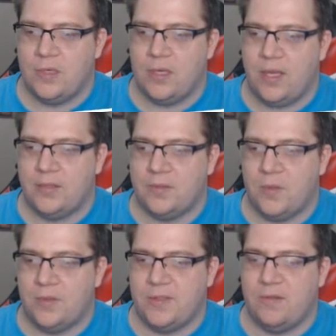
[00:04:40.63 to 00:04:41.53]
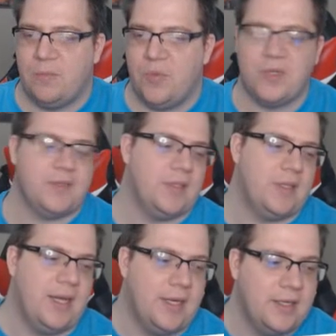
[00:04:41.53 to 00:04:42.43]
Okay, so it's the person
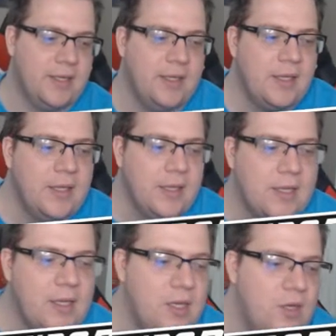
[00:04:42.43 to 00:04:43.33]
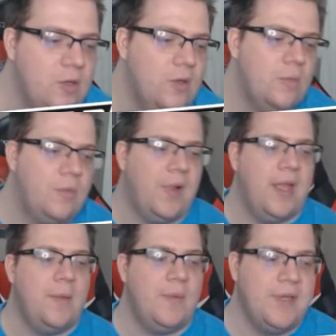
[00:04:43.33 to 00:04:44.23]
there. Can you
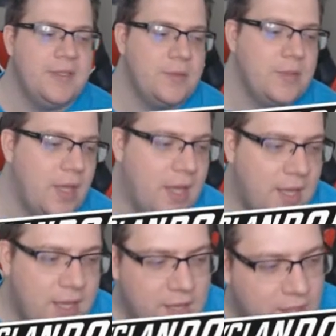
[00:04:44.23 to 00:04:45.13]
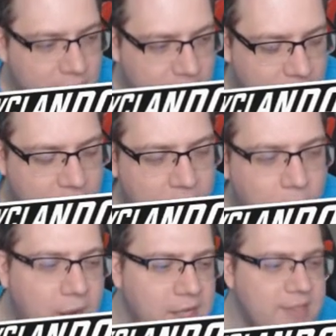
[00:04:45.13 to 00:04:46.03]
play, please? Uh, oh,
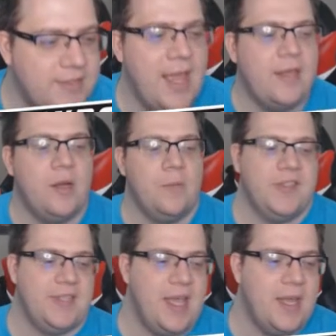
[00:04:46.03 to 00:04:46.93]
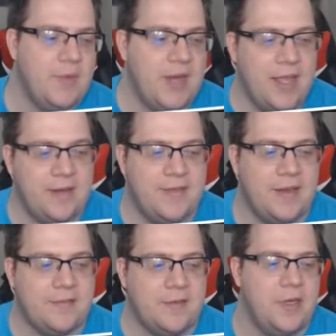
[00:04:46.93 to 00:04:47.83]
why you sad? Don't be sad. Banana
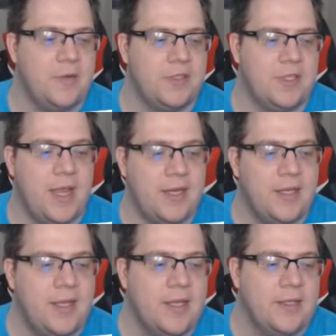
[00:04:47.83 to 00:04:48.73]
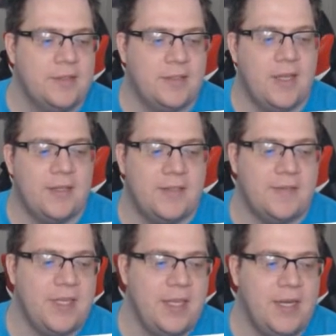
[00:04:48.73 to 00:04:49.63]
effect for you in China.
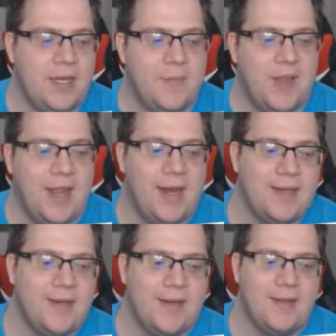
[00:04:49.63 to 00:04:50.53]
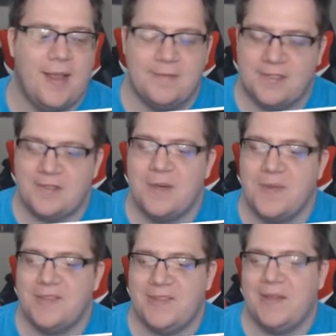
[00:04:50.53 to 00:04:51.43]
Deductively eating a banana during a live stream
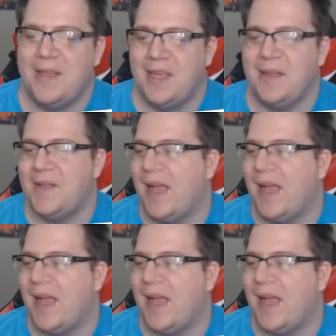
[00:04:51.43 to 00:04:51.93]
is illegal.